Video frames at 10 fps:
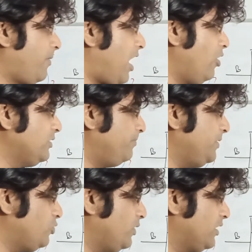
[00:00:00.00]
how the
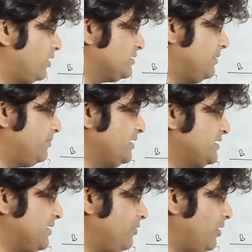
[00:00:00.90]
P2N concept is
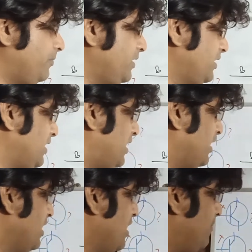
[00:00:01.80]
developing here.
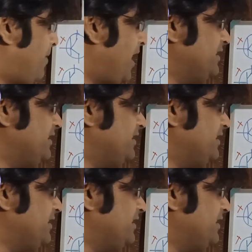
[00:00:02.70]
By